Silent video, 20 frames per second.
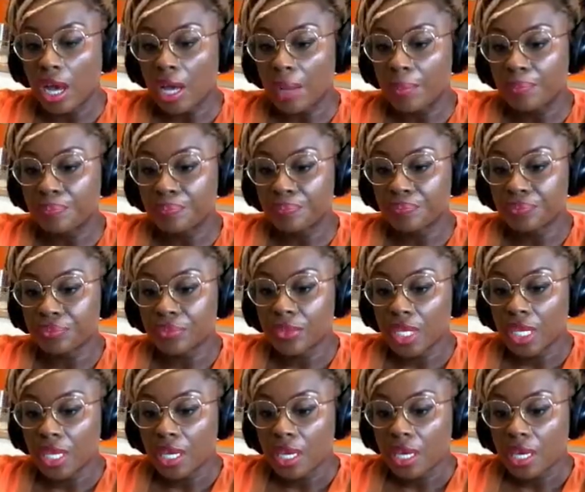um,
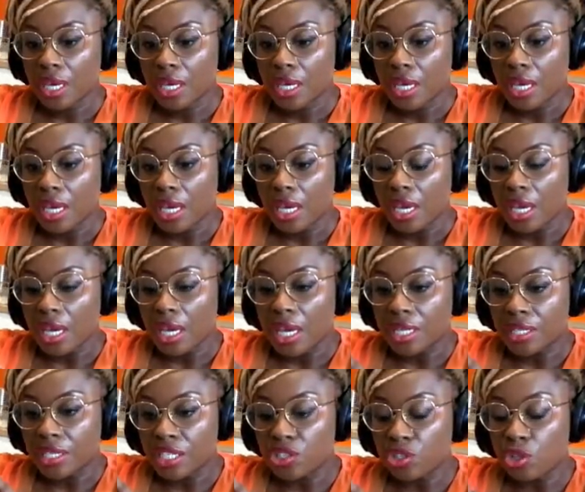
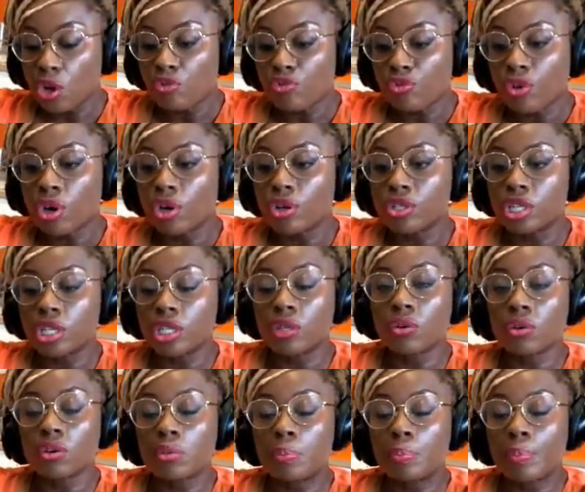it is not wrong to
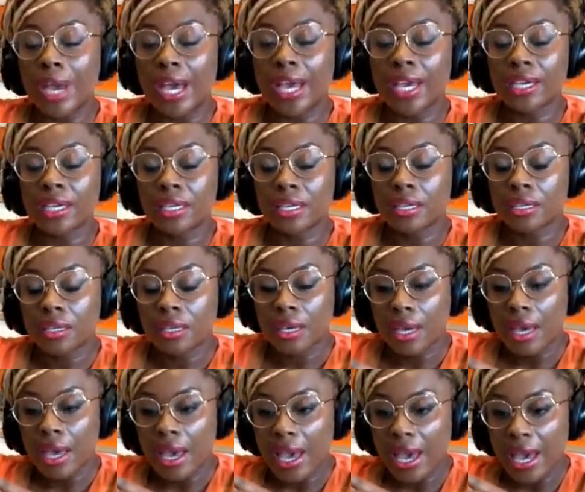look back
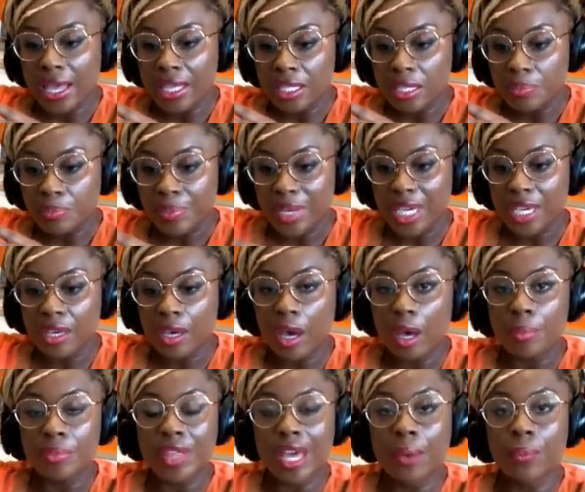and pick
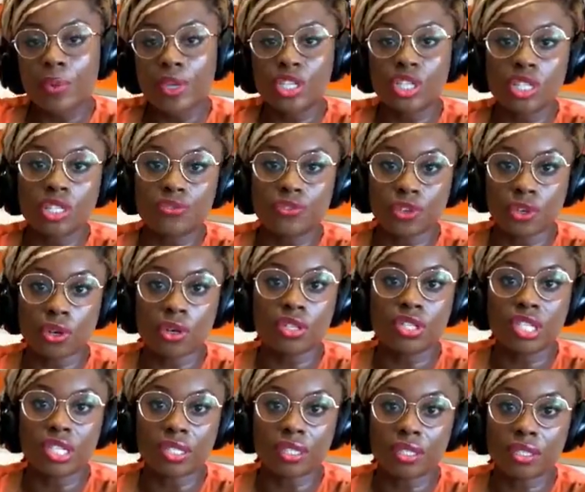up that which is
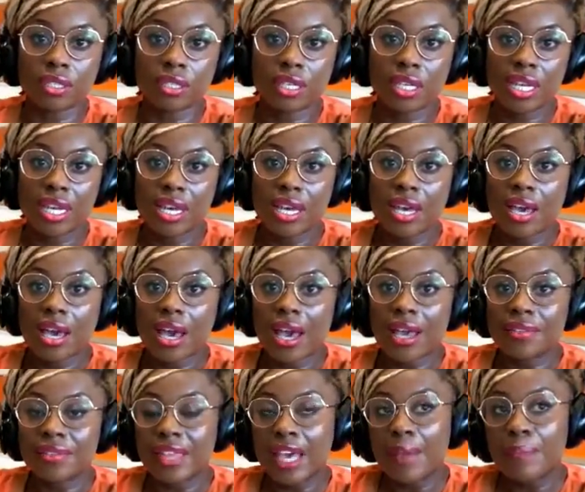forgotten.
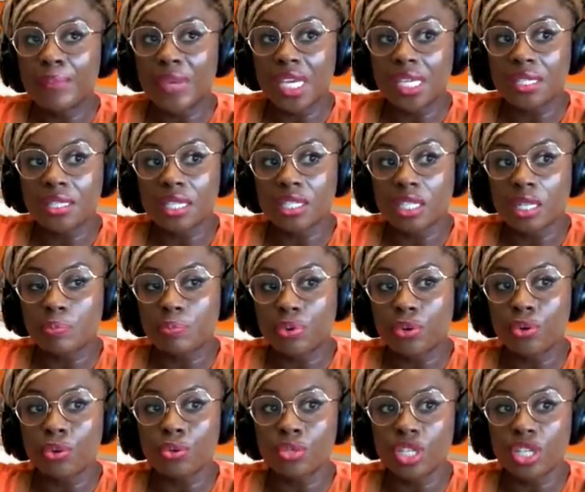And that means it's
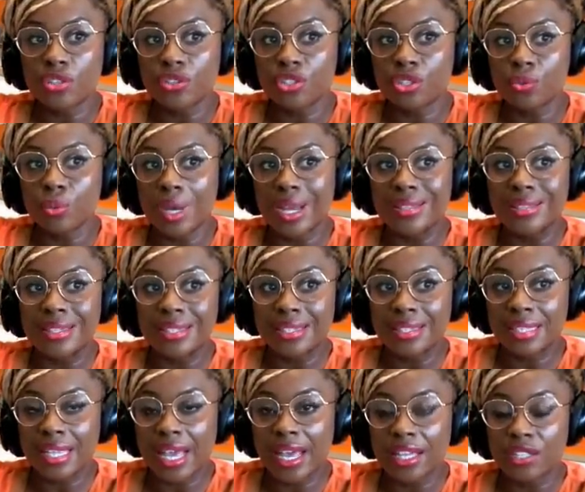important to
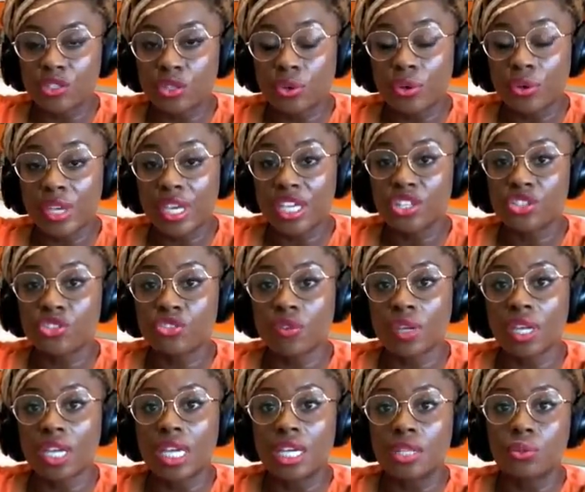understand your
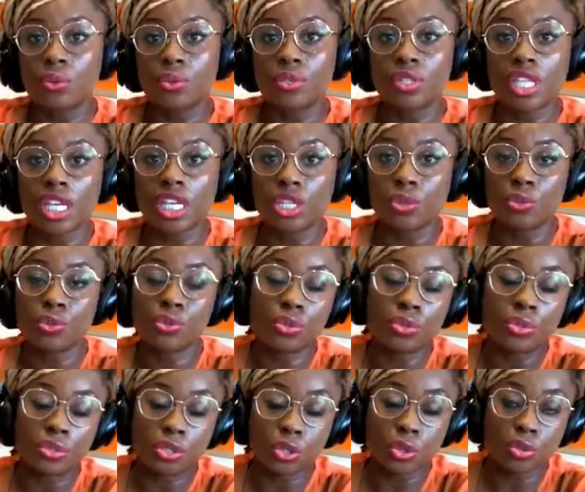history in order that you
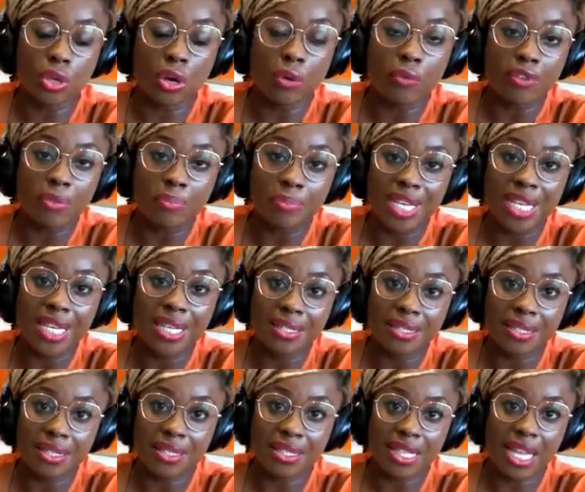do not
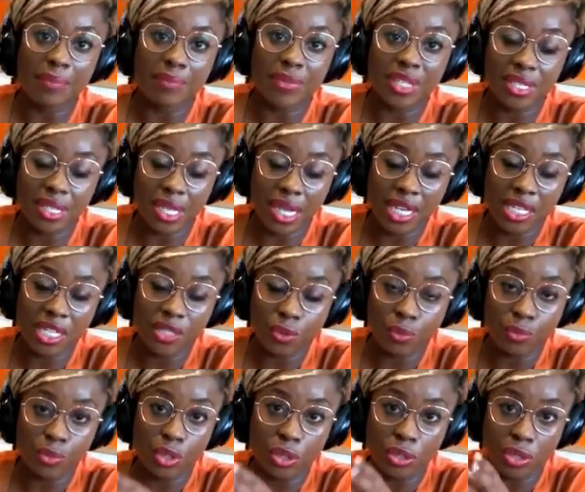repeat the same mistakes
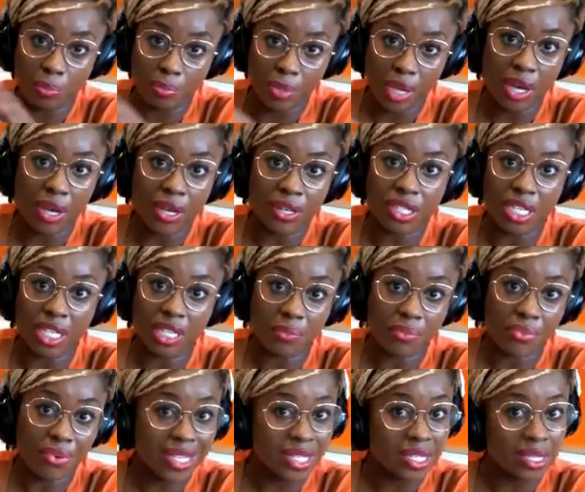from the past in the
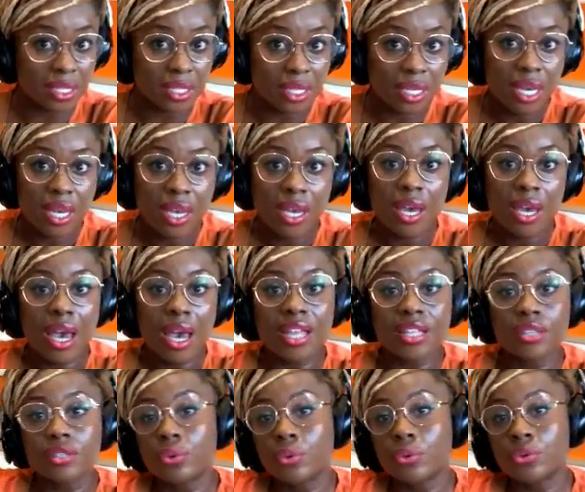present,
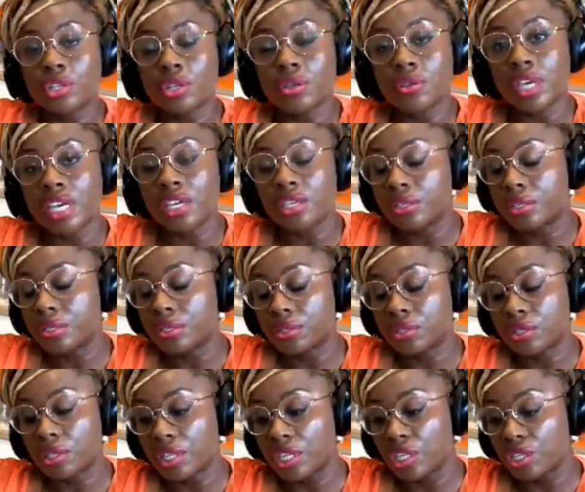and also that
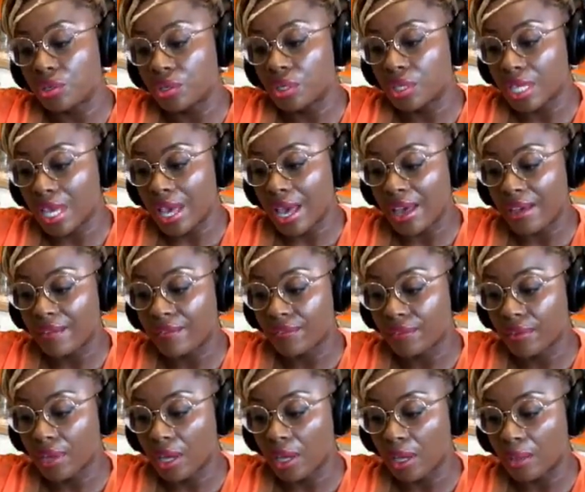so that you can have
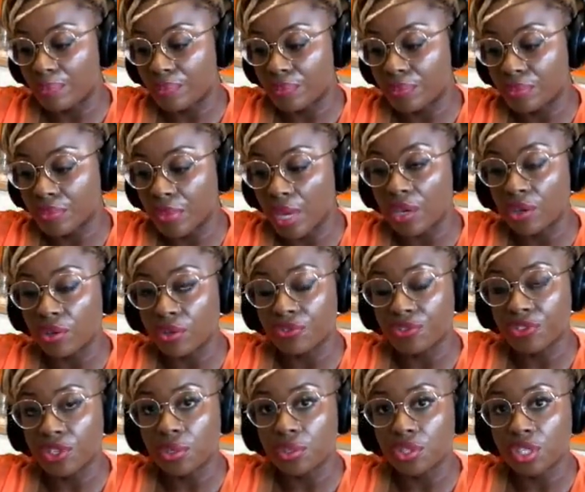a good
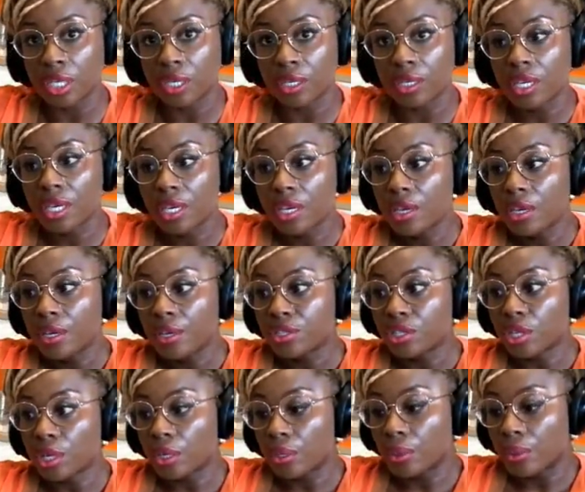future.
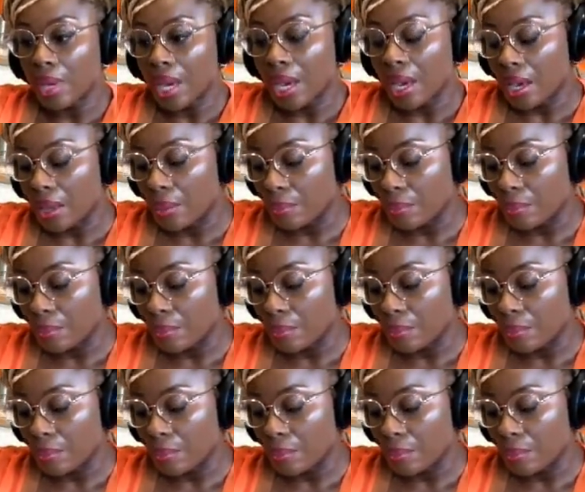So